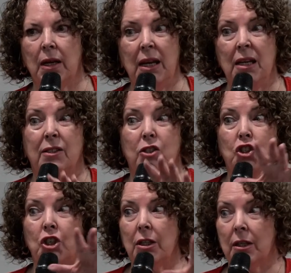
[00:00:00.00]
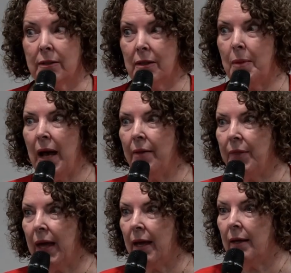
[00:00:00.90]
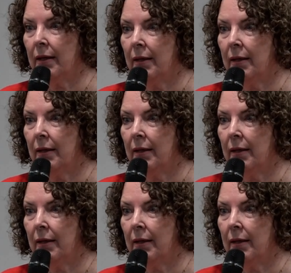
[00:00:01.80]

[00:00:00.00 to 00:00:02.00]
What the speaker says: he is jealous about that.